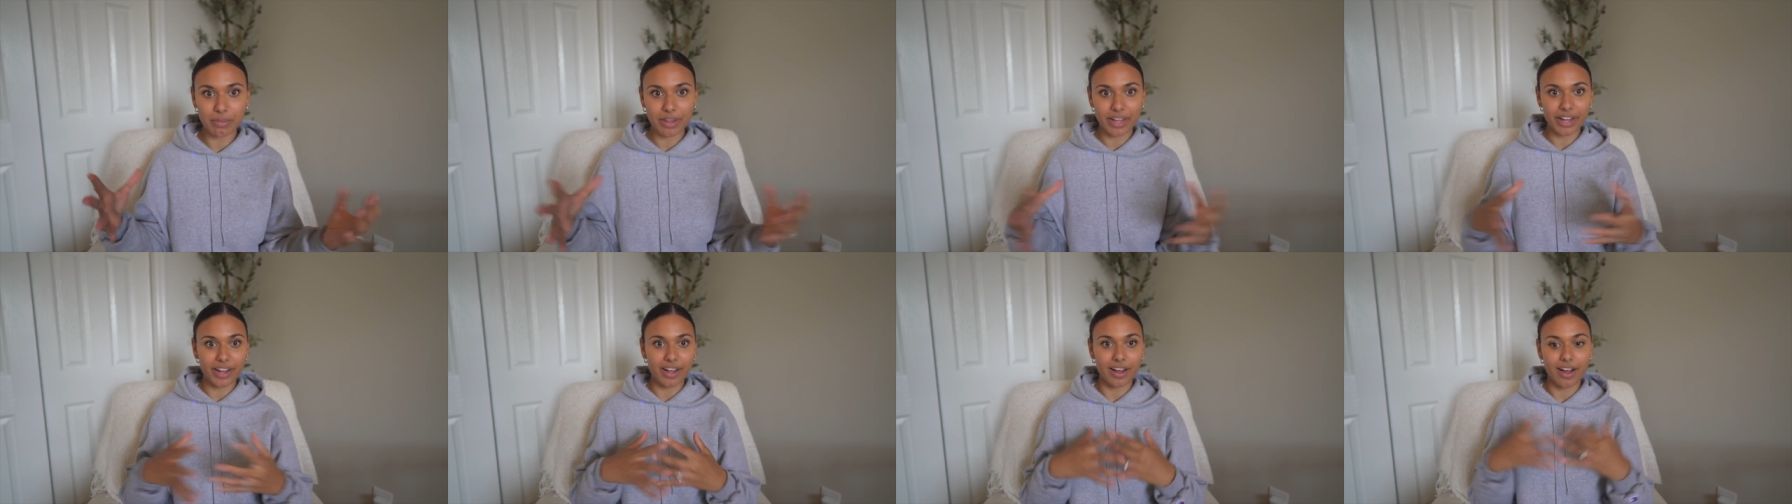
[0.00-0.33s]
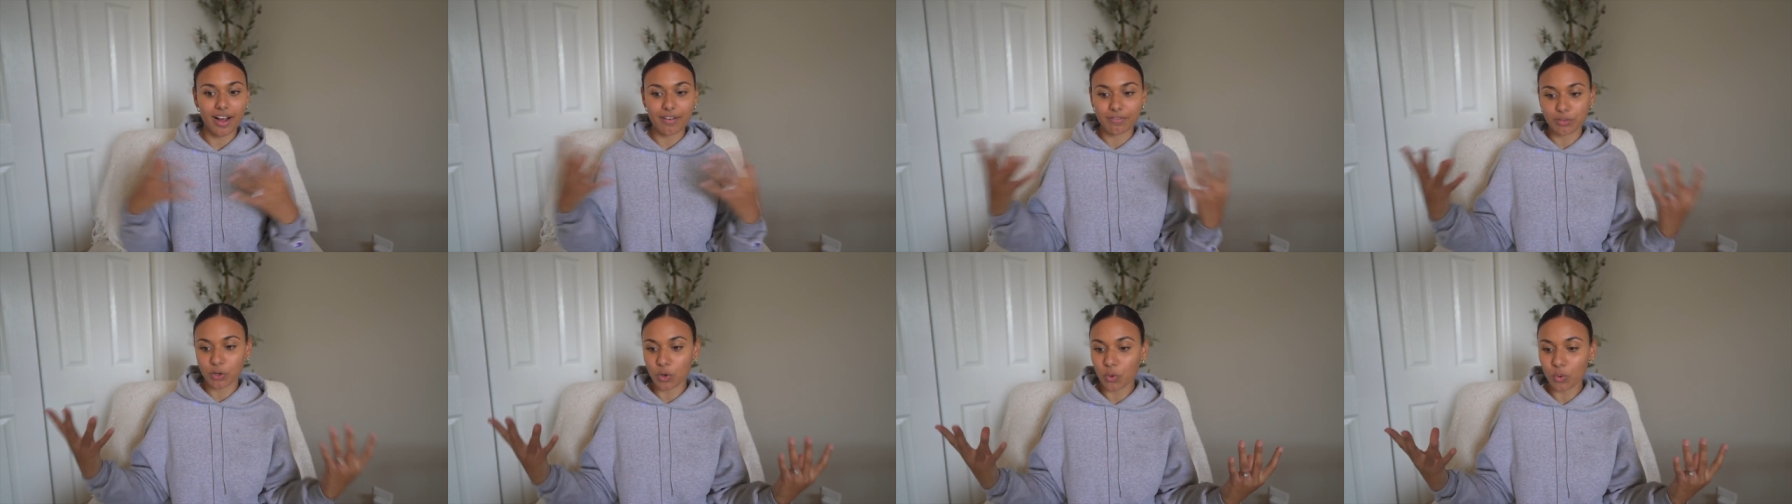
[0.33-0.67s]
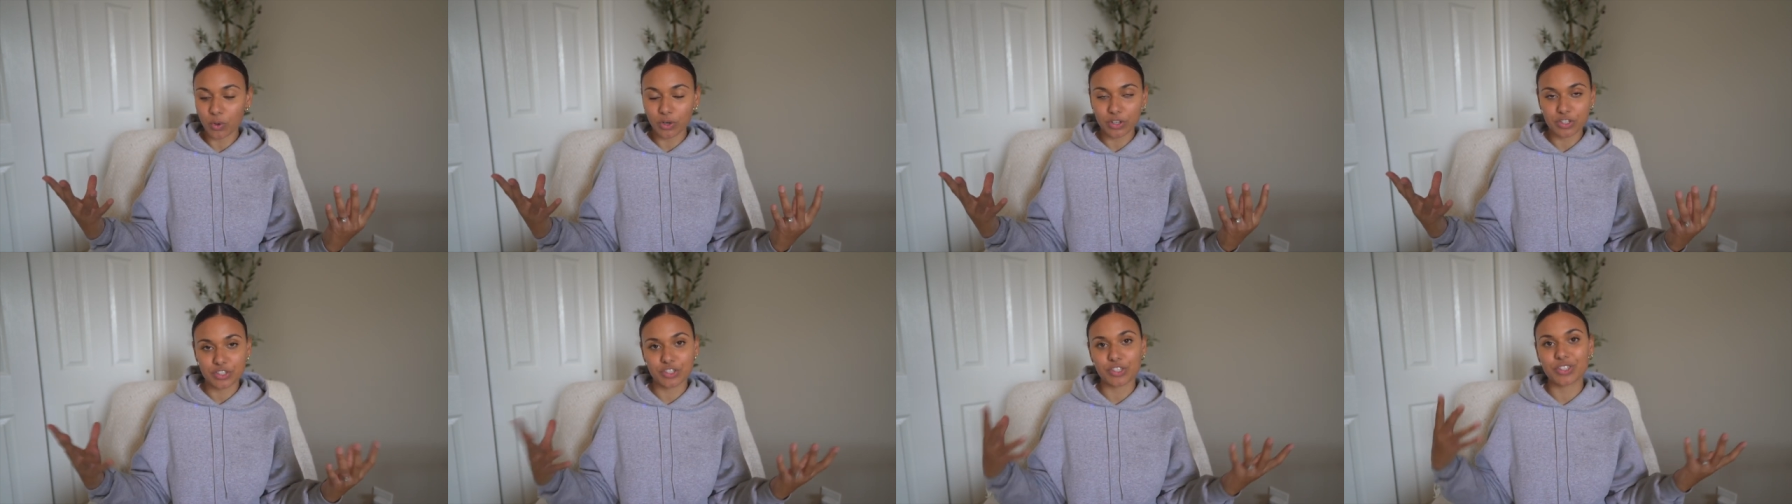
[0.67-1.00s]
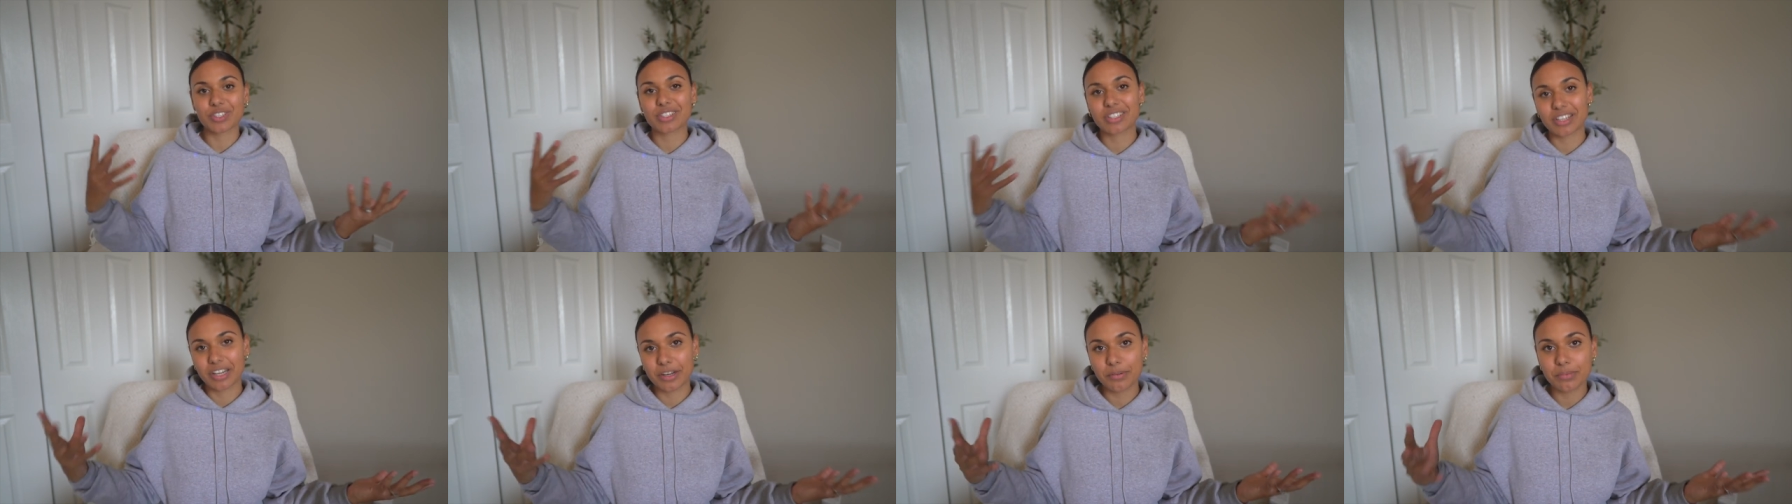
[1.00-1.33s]
Like, of course
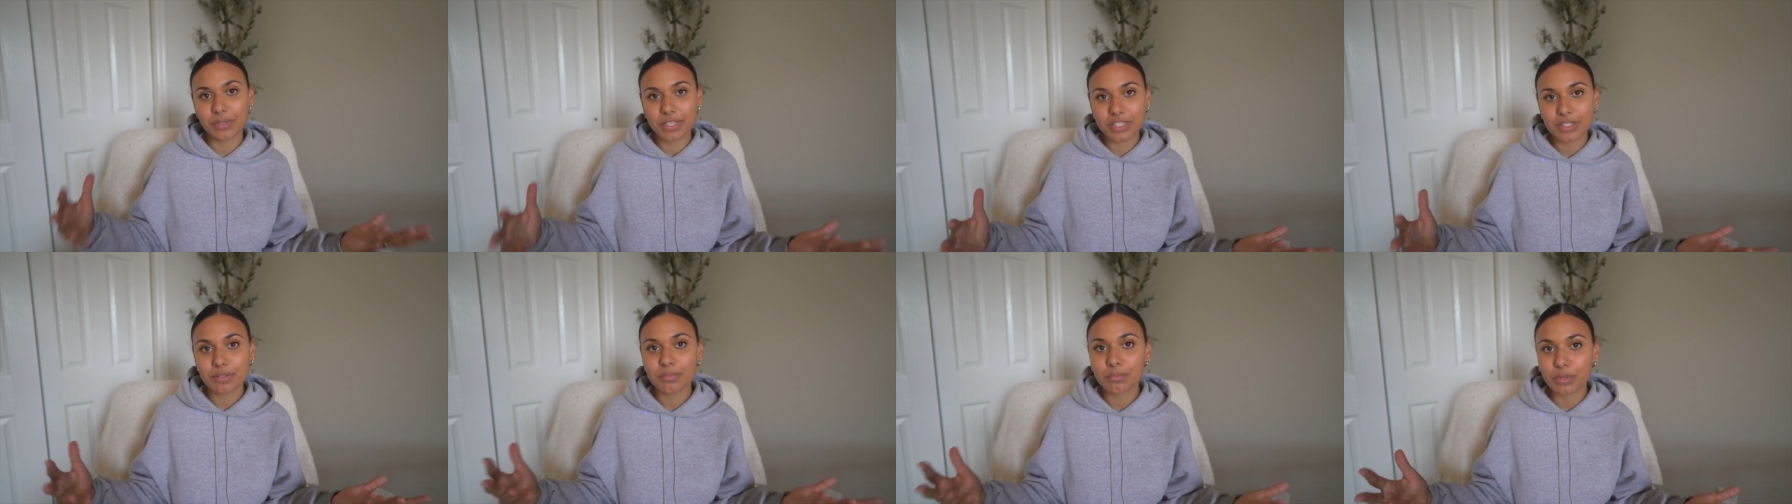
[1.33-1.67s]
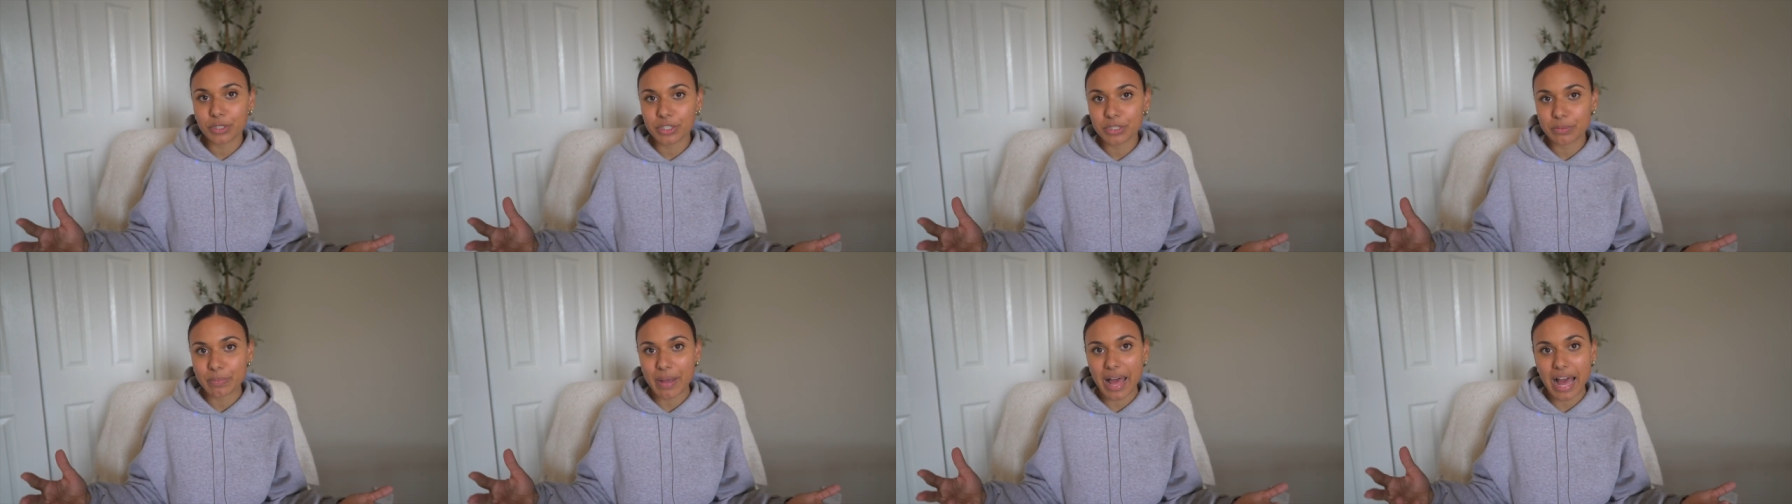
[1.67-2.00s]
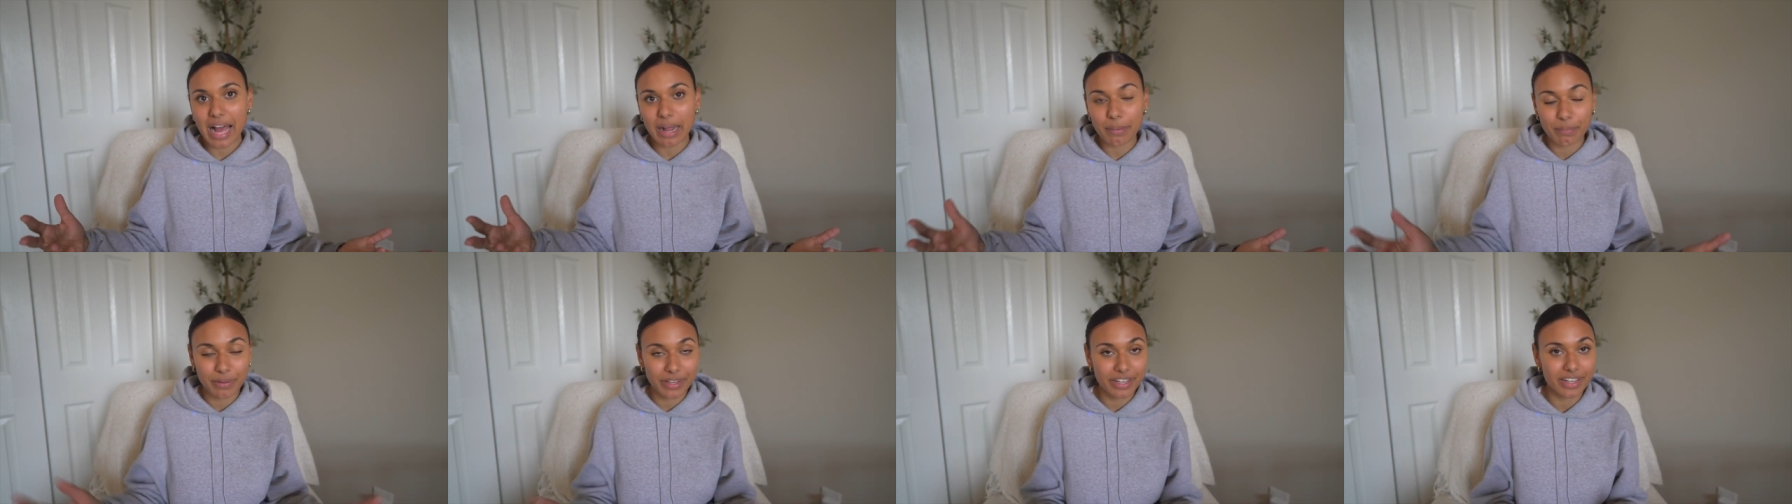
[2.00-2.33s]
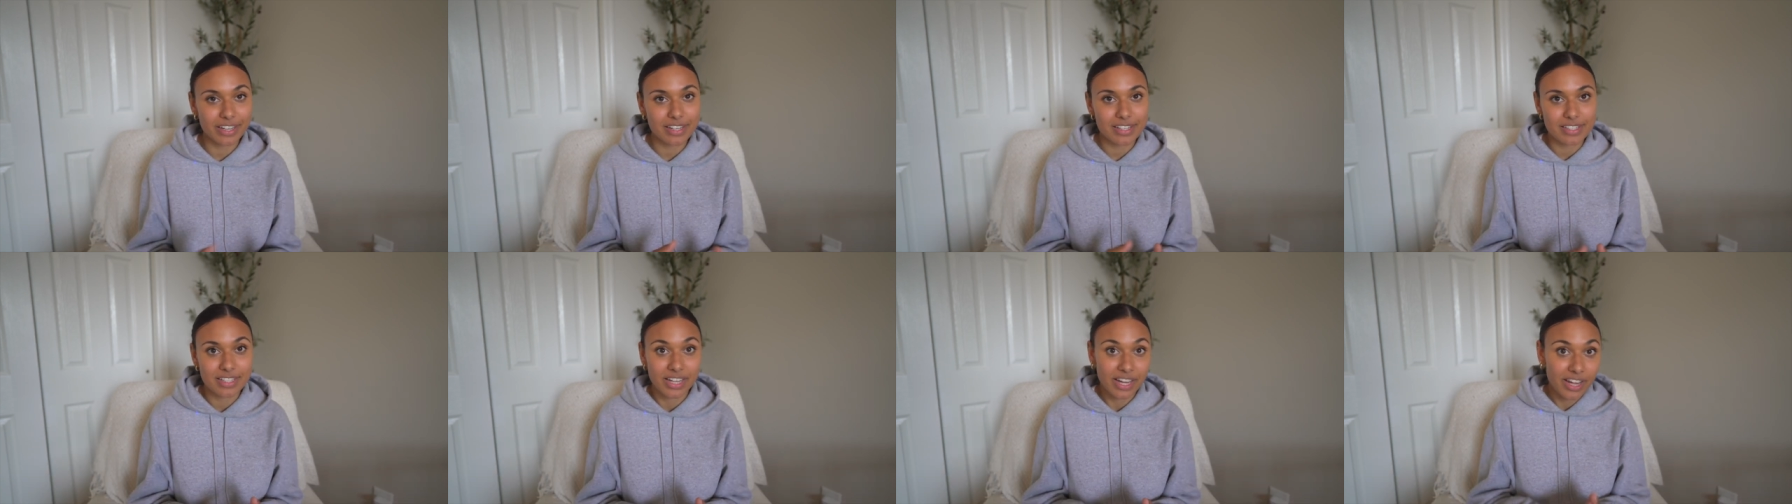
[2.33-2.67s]
there's gonna be some pushback
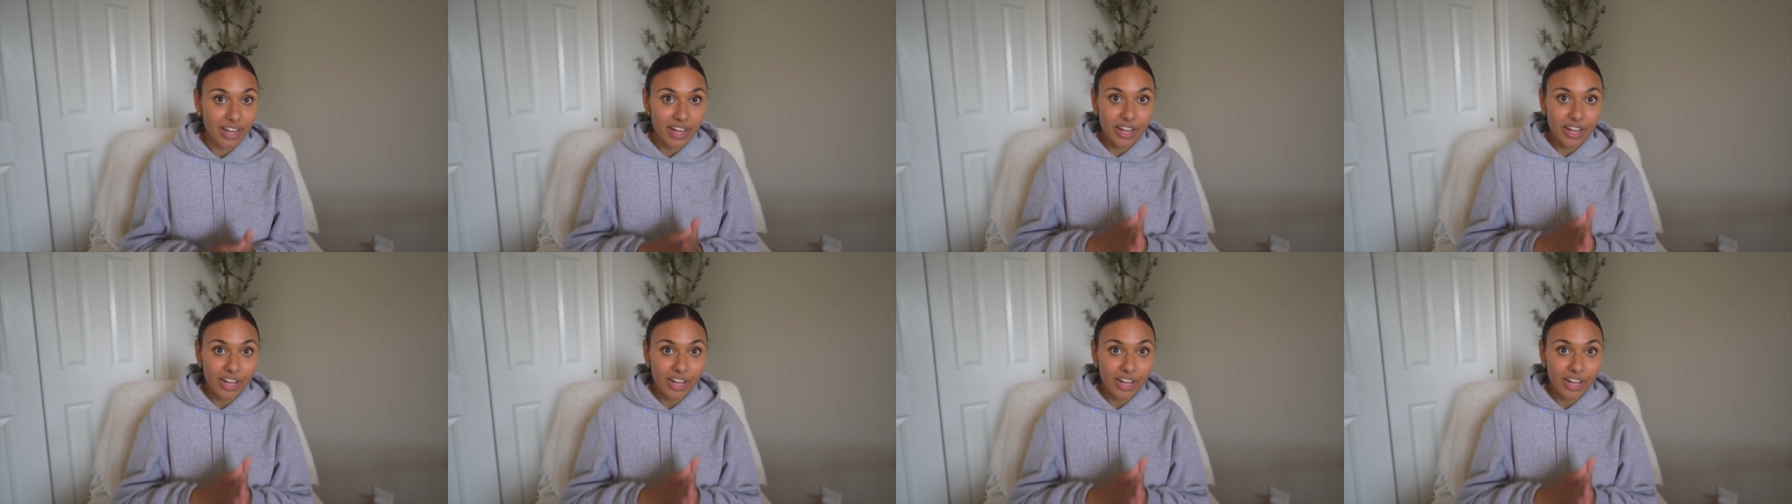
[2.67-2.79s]
because